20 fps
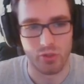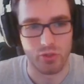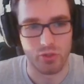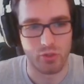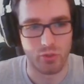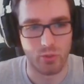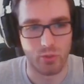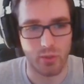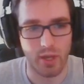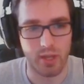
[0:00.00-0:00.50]

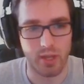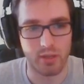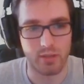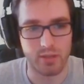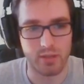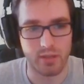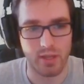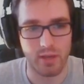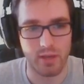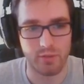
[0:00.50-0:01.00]
So n
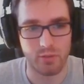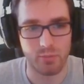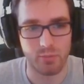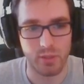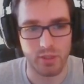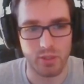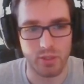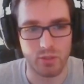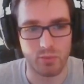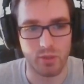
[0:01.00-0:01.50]
doesn't have to be
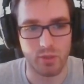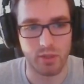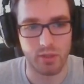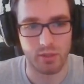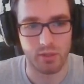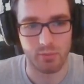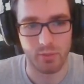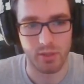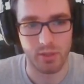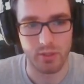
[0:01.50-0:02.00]
this way, it
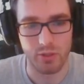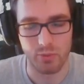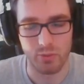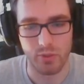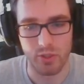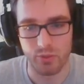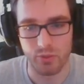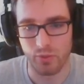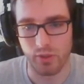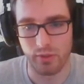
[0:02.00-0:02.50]
can be this way
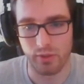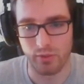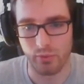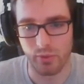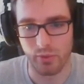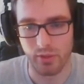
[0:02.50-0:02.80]
as well. It really